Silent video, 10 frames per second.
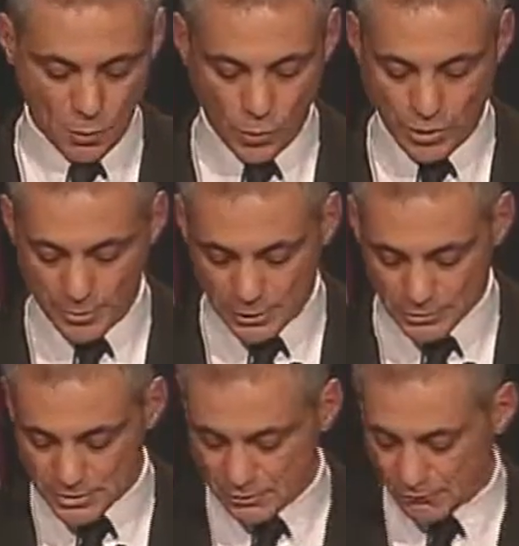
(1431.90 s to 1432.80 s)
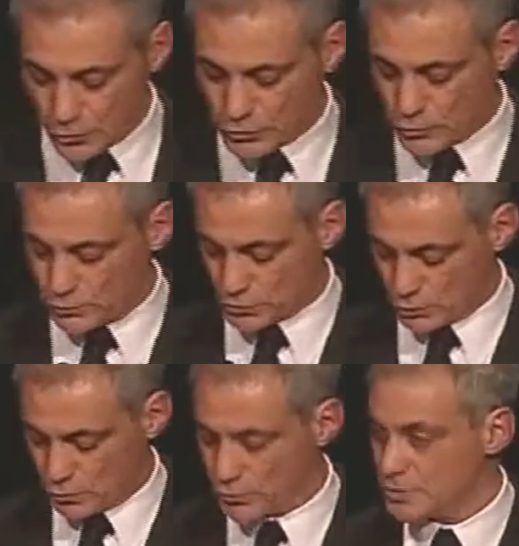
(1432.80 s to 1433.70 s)
We are announcing the first two
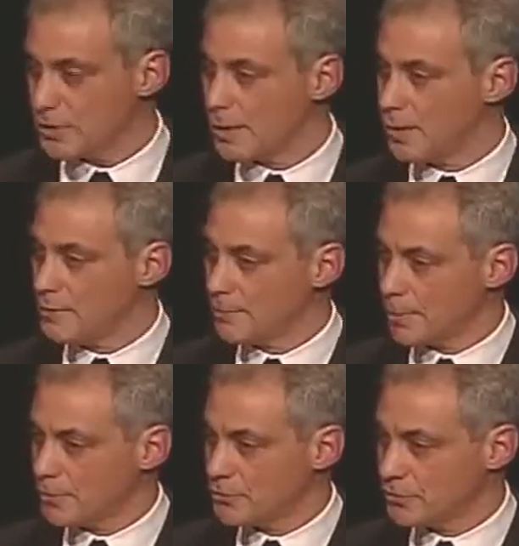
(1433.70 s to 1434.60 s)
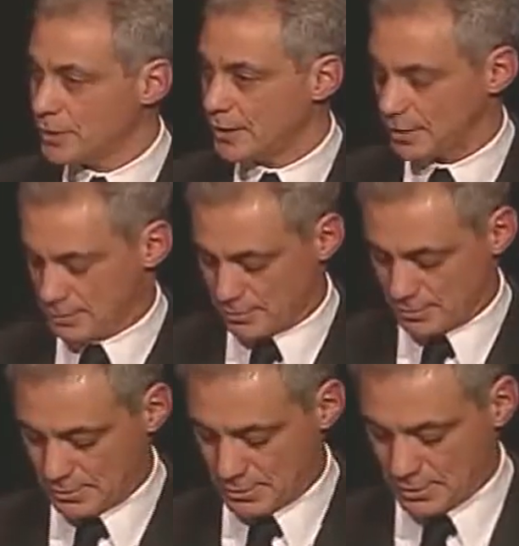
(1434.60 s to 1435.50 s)
schools and their partners tonight.
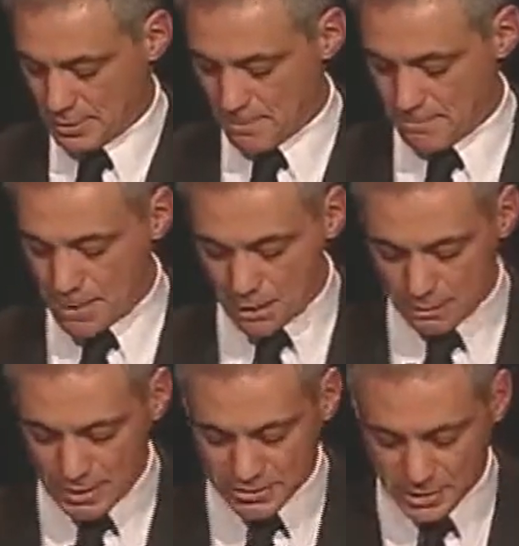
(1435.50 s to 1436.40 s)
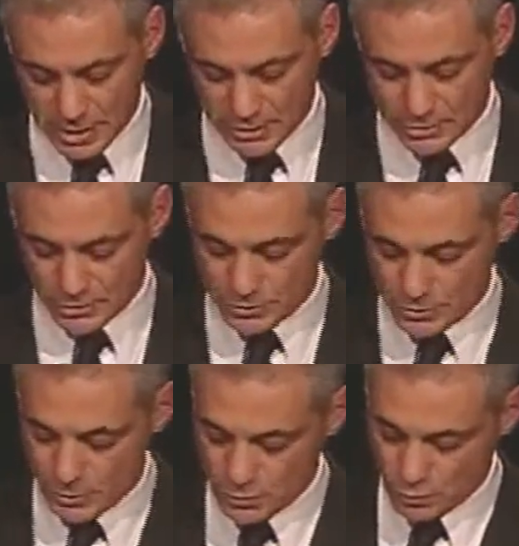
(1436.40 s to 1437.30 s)
Malcolm X College
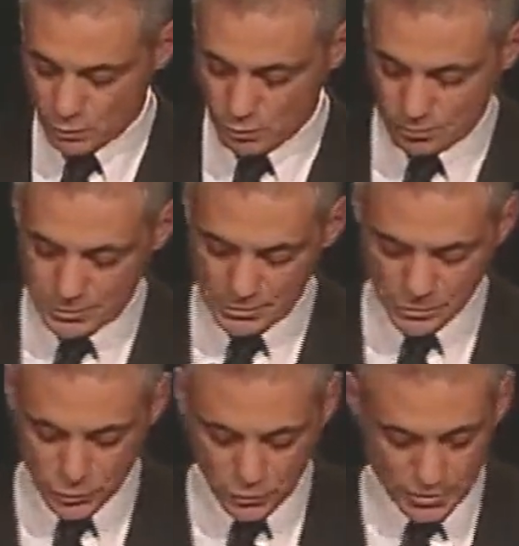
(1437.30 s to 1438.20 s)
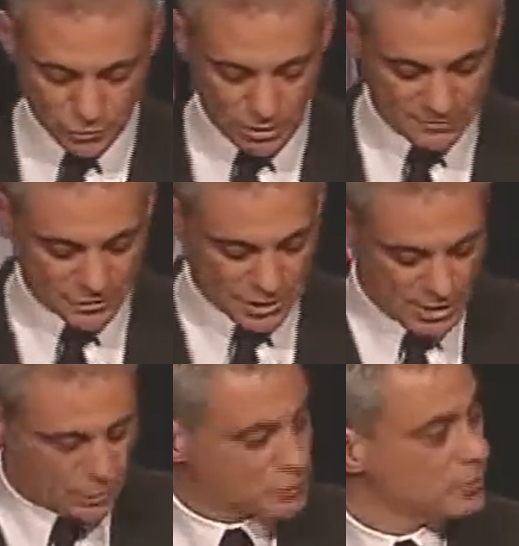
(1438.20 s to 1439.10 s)
will be the school that drives
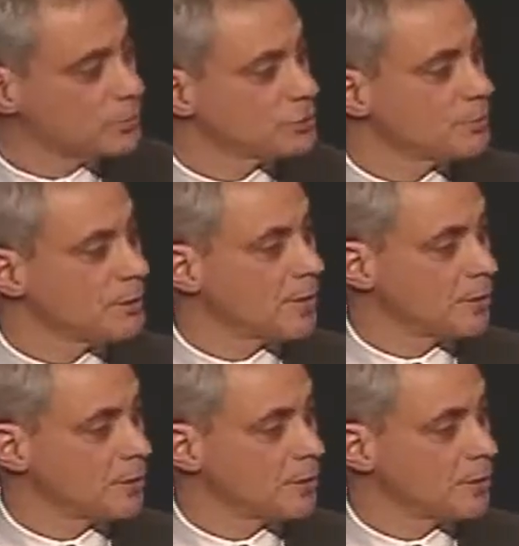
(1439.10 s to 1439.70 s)
Chicago's leadership in